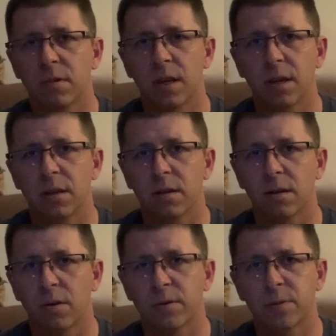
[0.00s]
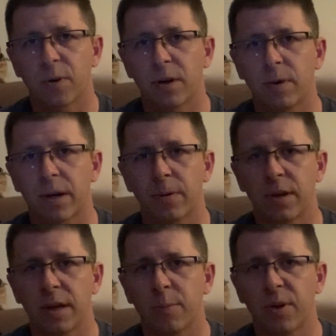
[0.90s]
It loads pretty quick when
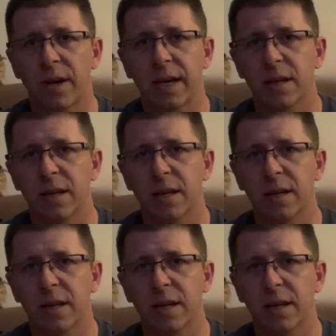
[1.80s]
you hit play.